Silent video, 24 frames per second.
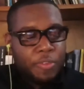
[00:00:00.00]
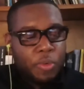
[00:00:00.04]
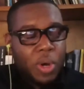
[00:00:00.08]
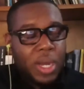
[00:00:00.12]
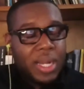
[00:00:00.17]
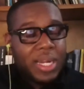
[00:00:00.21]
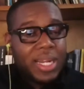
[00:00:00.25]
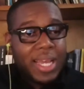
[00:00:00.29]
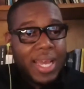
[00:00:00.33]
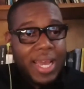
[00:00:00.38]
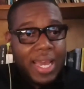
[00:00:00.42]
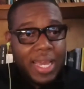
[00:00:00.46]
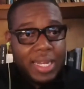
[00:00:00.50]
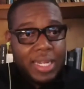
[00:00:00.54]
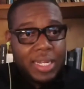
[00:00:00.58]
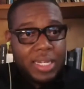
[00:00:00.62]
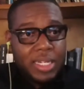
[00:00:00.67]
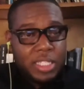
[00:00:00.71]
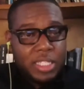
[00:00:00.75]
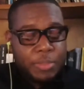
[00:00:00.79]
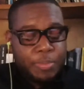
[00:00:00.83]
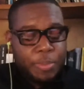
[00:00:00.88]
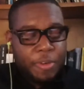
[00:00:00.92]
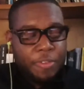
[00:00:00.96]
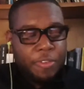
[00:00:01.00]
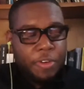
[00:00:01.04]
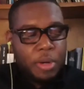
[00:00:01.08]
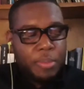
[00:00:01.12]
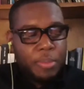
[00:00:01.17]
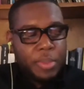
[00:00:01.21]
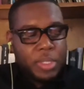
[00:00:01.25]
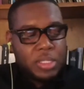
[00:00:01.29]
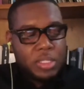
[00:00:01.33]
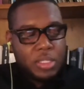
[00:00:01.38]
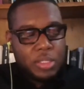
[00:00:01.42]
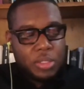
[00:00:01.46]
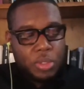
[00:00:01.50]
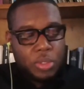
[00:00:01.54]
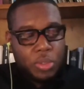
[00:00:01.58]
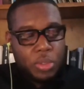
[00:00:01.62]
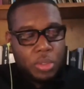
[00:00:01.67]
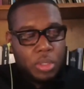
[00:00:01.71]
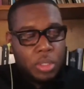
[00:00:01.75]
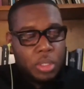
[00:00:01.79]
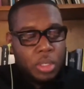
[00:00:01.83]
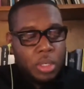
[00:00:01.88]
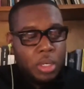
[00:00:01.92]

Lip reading: what guided this performance, though,